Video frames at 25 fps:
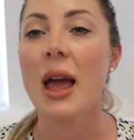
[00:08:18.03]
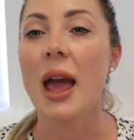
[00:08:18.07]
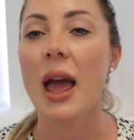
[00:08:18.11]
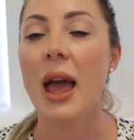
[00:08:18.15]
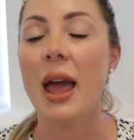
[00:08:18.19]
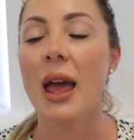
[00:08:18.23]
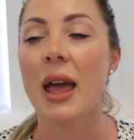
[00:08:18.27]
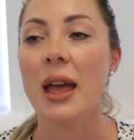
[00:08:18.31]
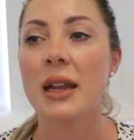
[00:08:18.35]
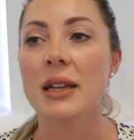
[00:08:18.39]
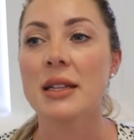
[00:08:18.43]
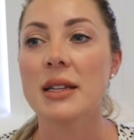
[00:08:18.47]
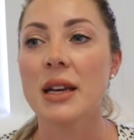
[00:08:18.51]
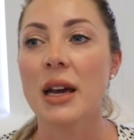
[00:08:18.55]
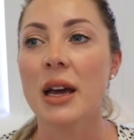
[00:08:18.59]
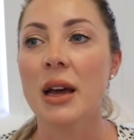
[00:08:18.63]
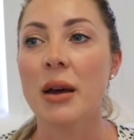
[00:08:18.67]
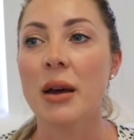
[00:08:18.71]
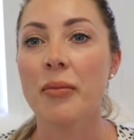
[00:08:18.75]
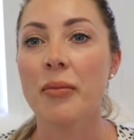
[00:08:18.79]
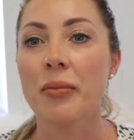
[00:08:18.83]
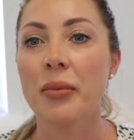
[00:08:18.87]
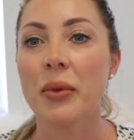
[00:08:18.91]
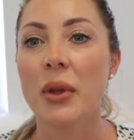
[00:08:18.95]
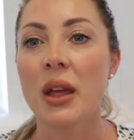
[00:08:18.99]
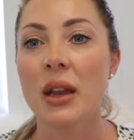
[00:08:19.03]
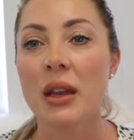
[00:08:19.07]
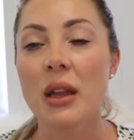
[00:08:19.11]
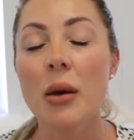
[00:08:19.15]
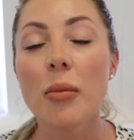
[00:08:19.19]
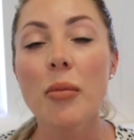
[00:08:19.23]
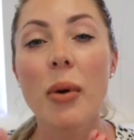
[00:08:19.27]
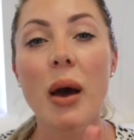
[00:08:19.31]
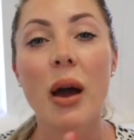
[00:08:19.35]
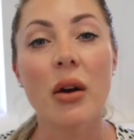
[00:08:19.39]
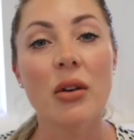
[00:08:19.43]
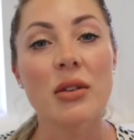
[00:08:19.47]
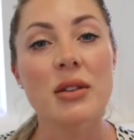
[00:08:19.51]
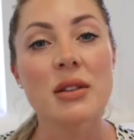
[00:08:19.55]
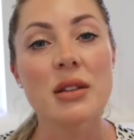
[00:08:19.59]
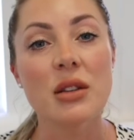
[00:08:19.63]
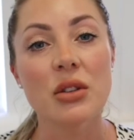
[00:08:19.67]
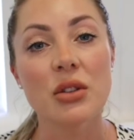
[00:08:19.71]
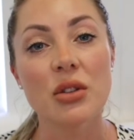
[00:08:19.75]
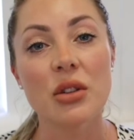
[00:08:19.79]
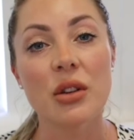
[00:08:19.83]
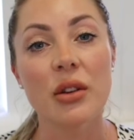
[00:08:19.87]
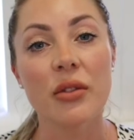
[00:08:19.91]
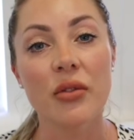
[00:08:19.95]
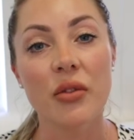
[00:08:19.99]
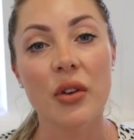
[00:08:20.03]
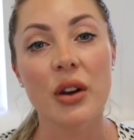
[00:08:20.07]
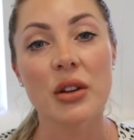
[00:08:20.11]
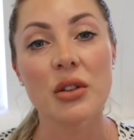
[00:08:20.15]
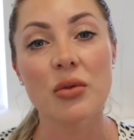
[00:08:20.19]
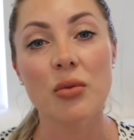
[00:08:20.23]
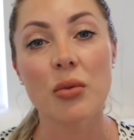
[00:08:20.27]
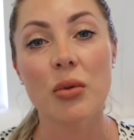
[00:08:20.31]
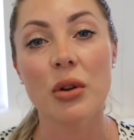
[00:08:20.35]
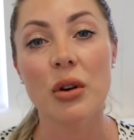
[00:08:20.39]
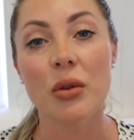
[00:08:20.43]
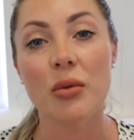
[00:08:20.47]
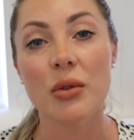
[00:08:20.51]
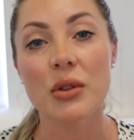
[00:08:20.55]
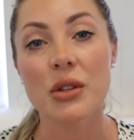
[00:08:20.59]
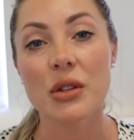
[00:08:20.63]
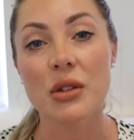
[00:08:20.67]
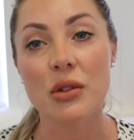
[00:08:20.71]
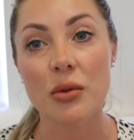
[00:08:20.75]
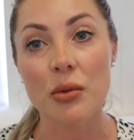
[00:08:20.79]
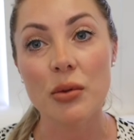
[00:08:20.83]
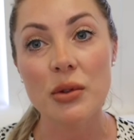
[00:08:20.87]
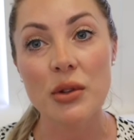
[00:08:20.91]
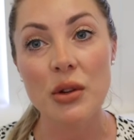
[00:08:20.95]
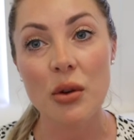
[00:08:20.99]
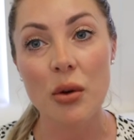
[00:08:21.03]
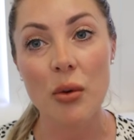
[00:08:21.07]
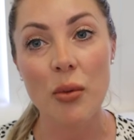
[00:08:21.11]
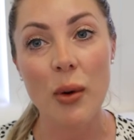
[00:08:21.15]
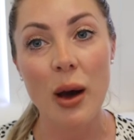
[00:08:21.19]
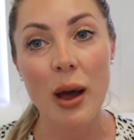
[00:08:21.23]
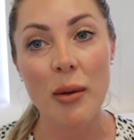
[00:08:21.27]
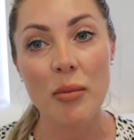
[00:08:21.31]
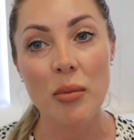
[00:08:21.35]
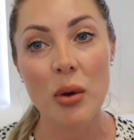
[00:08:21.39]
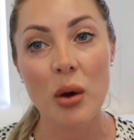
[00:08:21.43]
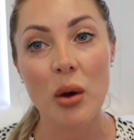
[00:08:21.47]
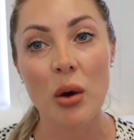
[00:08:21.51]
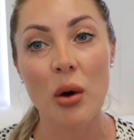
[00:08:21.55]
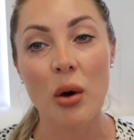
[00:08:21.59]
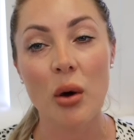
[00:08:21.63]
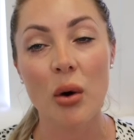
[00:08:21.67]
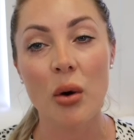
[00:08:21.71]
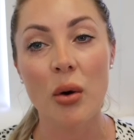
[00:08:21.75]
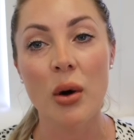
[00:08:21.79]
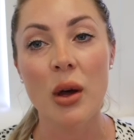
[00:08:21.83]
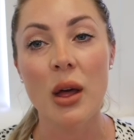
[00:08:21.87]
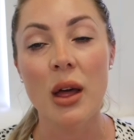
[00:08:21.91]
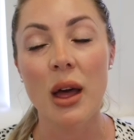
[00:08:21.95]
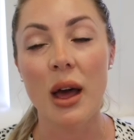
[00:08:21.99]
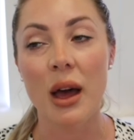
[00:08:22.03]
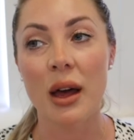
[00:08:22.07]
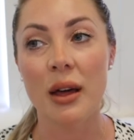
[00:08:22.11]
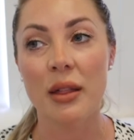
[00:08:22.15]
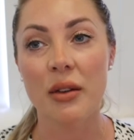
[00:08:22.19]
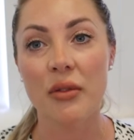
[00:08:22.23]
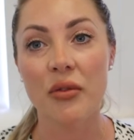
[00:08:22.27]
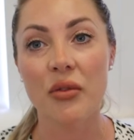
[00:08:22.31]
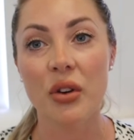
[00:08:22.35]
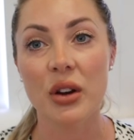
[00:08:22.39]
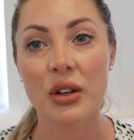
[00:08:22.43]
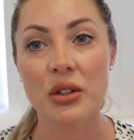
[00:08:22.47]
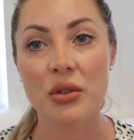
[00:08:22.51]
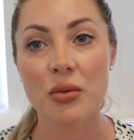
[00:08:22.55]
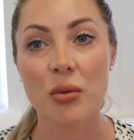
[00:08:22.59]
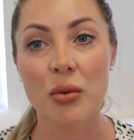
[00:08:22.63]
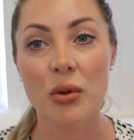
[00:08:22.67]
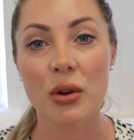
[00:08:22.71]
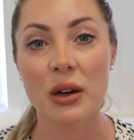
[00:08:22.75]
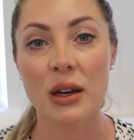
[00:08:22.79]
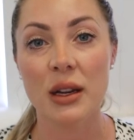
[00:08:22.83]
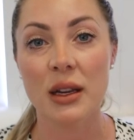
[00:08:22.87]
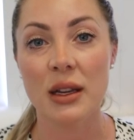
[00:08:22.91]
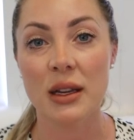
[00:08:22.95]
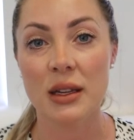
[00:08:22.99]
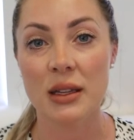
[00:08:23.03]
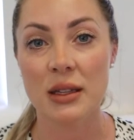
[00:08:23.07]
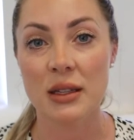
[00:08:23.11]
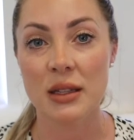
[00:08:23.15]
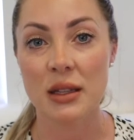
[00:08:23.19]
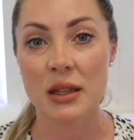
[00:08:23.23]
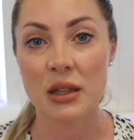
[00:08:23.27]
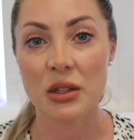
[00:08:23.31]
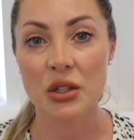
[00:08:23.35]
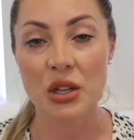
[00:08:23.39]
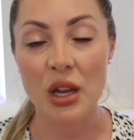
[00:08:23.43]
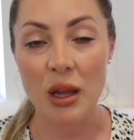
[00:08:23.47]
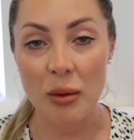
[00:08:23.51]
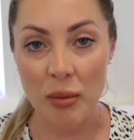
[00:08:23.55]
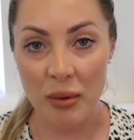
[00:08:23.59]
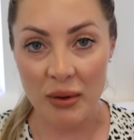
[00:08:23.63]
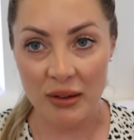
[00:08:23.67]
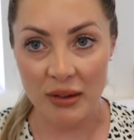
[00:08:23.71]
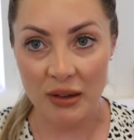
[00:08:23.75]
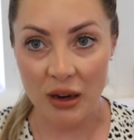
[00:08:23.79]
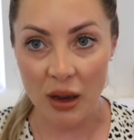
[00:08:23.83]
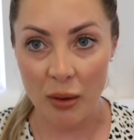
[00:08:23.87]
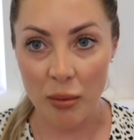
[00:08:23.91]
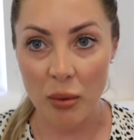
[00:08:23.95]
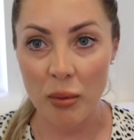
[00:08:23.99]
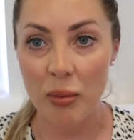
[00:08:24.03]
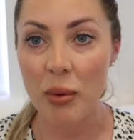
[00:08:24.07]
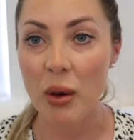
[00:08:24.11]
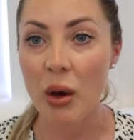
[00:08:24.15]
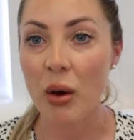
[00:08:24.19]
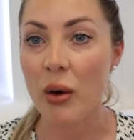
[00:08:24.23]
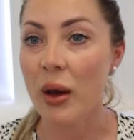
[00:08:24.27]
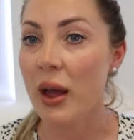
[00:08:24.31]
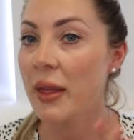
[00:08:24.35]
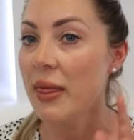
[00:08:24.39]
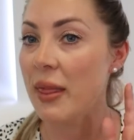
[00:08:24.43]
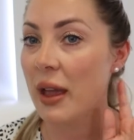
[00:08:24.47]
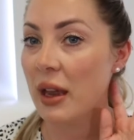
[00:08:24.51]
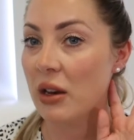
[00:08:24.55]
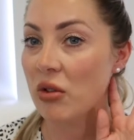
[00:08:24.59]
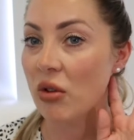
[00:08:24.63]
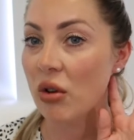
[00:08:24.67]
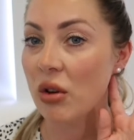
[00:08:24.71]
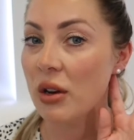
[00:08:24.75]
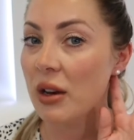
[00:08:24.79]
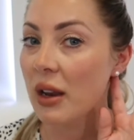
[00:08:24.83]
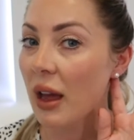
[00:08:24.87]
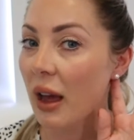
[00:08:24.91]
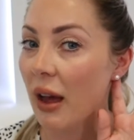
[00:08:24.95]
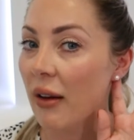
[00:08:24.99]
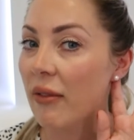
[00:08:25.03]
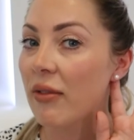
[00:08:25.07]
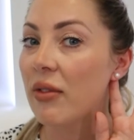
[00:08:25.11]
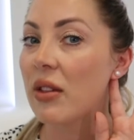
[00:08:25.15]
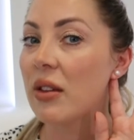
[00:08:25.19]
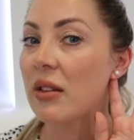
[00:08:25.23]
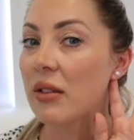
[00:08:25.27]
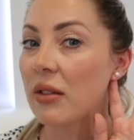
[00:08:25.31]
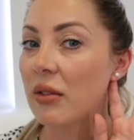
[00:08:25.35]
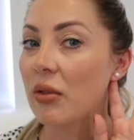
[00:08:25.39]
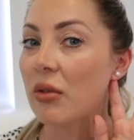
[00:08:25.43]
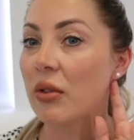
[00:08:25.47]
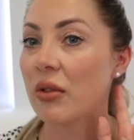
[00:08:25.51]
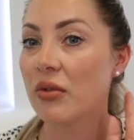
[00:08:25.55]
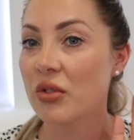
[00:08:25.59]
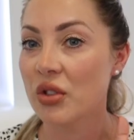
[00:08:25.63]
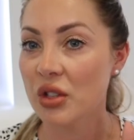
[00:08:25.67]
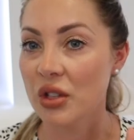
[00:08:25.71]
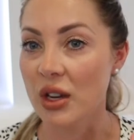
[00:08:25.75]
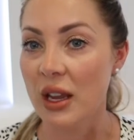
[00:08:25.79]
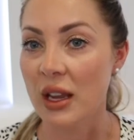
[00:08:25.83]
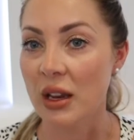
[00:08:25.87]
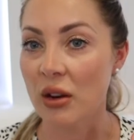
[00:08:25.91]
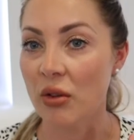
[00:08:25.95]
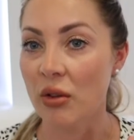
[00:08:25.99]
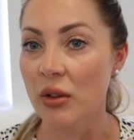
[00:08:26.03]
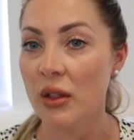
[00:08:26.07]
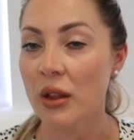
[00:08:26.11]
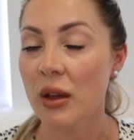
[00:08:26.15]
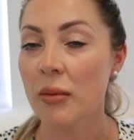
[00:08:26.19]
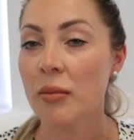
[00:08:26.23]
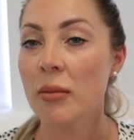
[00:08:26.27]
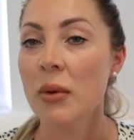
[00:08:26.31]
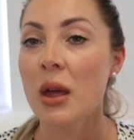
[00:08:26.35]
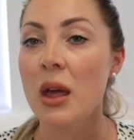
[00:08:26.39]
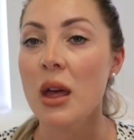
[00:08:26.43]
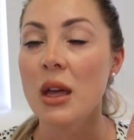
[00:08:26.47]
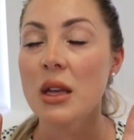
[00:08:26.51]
And in comparison to your freshwater, which is also a white pearl, the freshwater is the cheapest type of pearl, and they don't have this sort of sheen on them.